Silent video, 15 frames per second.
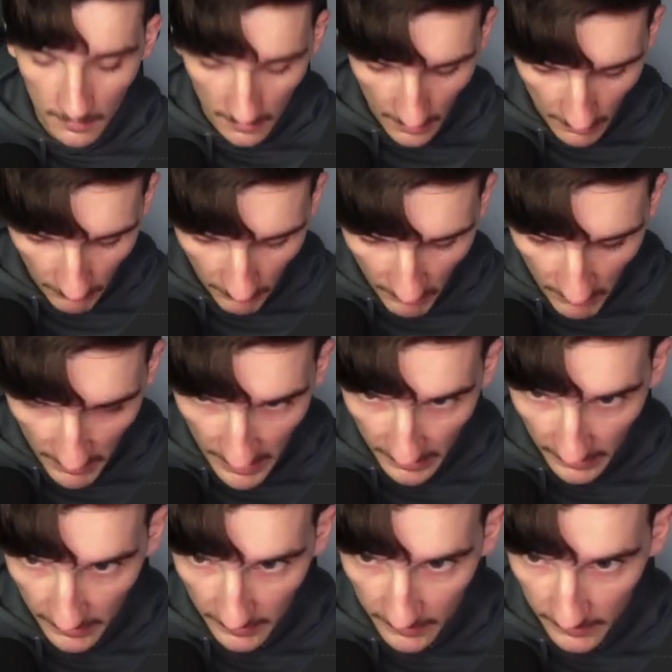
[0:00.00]
I will make
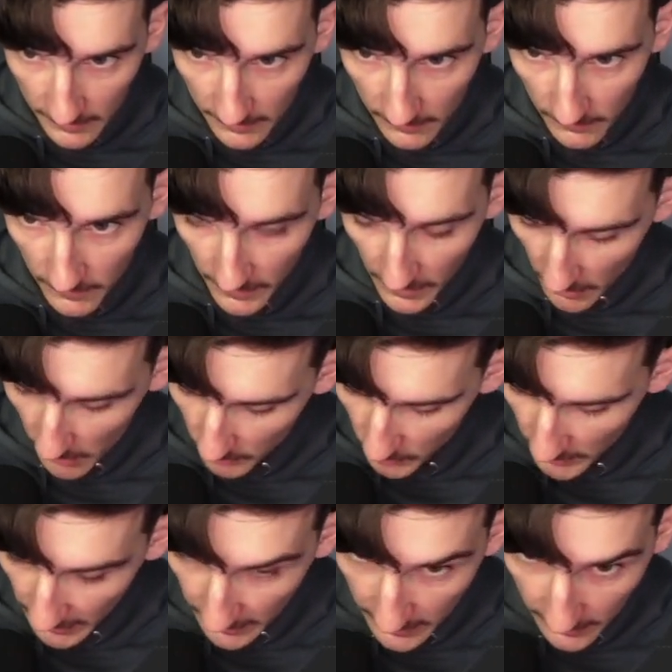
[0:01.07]
3
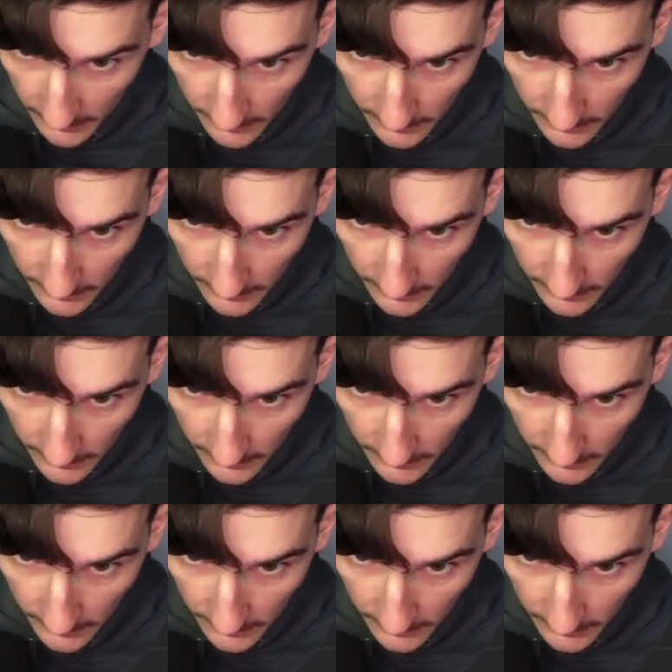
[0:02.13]
objects,